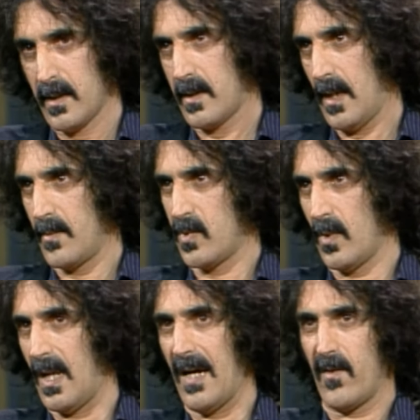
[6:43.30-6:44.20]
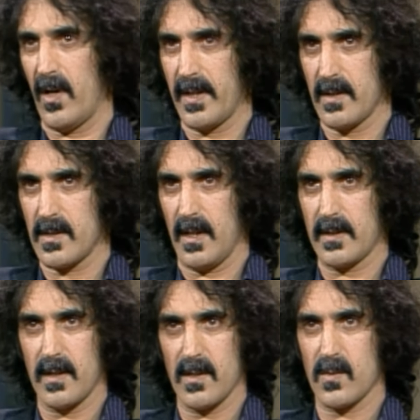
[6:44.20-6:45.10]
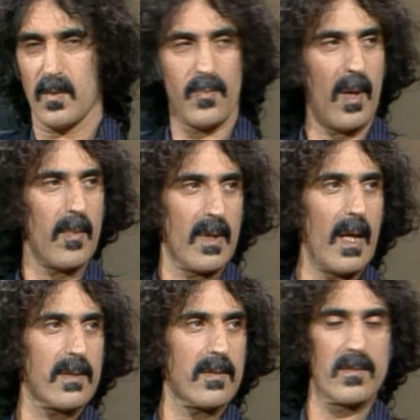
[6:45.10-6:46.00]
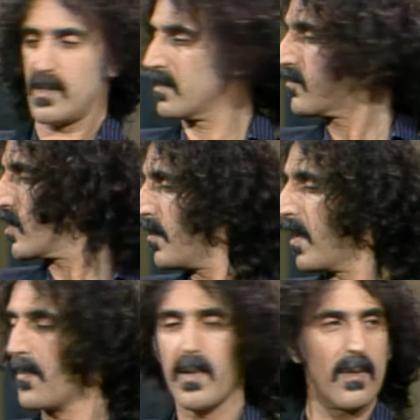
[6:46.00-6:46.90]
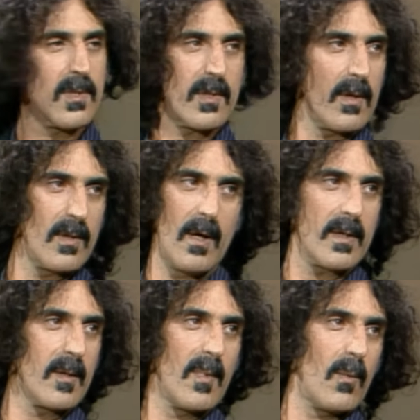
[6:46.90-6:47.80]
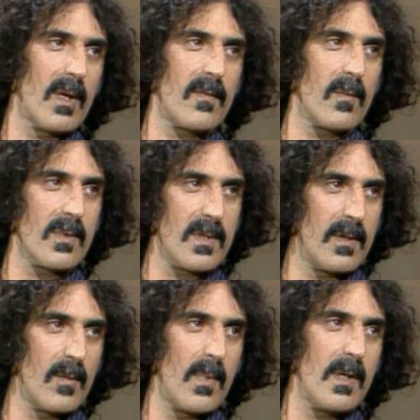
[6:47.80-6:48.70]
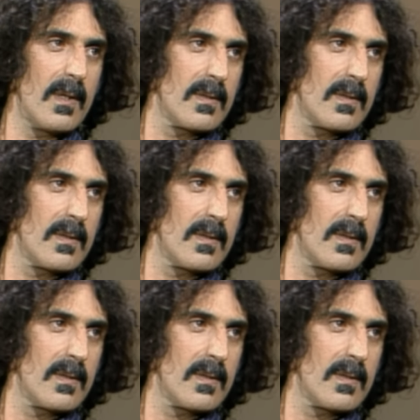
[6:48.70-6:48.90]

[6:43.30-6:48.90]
come to a live audience like this would probably like to just jump up here and start talking about whatever was on their mind.